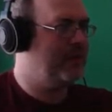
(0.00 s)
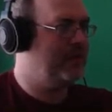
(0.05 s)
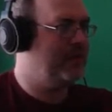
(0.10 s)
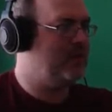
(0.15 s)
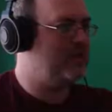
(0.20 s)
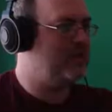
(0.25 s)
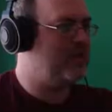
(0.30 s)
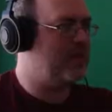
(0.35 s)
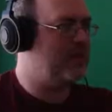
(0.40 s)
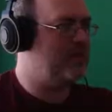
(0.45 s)

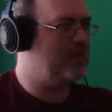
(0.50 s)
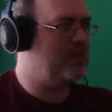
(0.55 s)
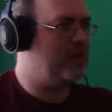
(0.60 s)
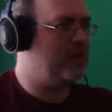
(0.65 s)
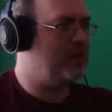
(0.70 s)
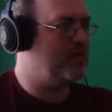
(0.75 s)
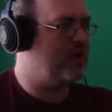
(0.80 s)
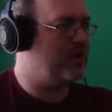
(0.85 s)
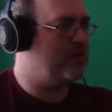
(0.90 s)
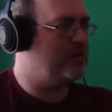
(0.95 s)
Looks like
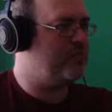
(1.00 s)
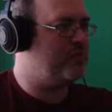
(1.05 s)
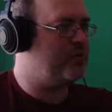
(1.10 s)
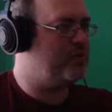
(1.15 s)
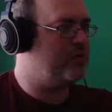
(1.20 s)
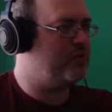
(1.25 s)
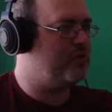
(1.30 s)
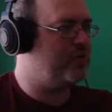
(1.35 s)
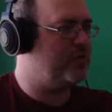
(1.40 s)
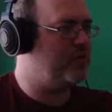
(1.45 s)
so much more
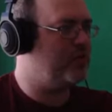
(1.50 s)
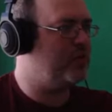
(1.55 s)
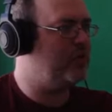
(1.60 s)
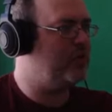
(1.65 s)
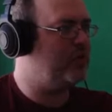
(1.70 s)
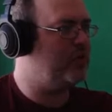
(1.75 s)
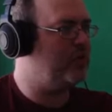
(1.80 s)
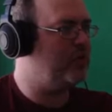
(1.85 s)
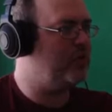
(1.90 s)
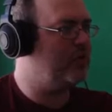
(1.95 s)
to
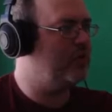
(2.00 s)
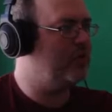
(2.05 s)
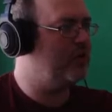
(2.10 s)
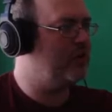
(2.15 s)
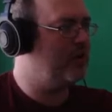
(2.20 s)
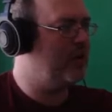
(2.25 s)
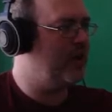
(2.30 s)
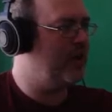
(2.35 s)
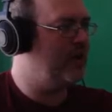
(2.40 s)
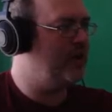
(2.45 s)
go.
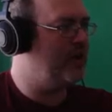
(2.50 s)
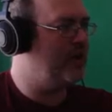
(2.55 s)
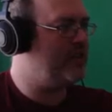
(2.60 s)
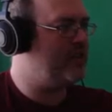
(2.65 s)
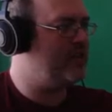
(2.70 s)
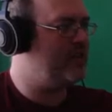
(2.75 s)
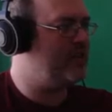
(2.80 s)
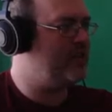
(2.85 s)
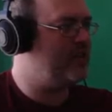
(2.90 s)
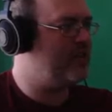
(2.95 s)
And
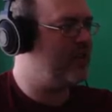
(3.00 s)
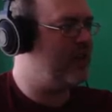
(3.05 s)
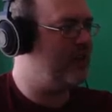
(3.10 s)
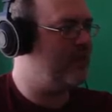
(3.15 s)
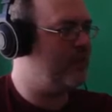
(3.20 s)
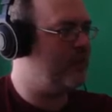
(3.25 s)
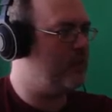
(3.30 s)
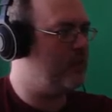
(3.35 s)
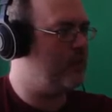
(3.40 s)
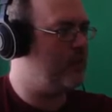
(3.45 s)
this is
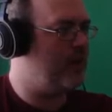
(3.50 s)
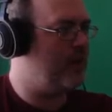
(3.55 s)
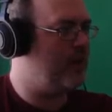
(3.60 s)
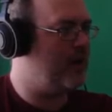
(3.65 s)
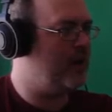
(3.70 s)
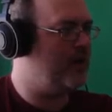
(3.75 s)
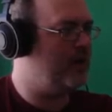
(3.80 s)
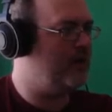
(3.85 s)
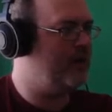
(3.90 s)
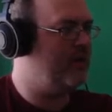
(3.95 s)
level
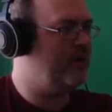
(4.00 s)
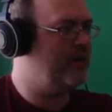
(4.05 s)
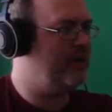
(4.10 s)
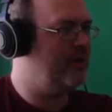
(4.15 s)
1.